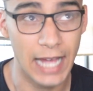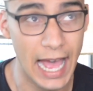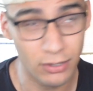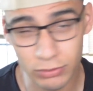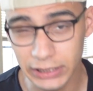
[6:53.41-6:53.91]

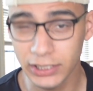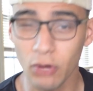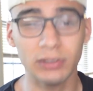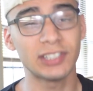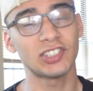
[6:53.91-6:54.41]
I don't really know
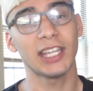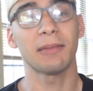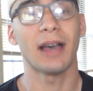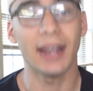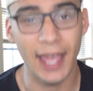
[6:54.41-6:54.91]
what to say
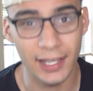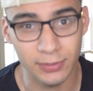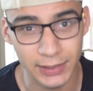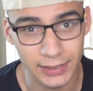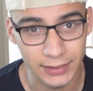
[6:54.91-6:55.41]
about
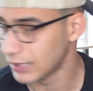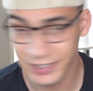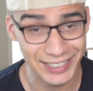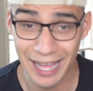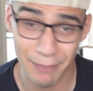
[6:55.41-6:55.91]
Aspen.
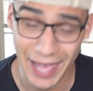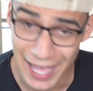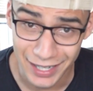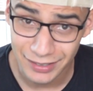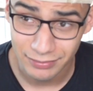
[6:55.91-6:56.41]
It's not
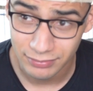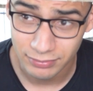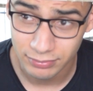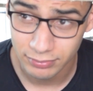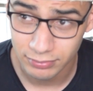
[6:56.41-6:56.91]
bad.
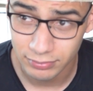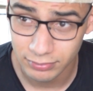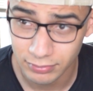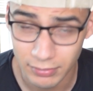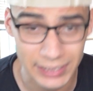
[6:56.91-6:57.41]

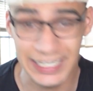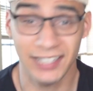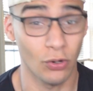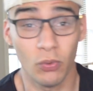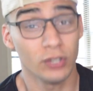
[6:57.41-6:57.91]
It's
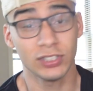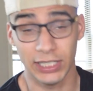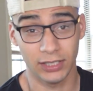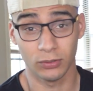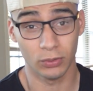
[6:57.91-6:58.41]
not the worst
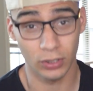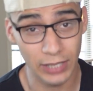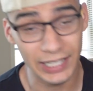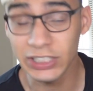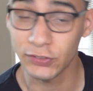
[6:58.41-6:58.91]
thing in the world,
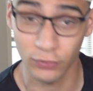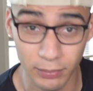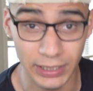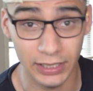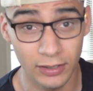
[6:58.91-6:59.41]
at least for
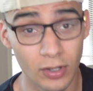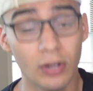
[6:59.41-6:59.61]
me.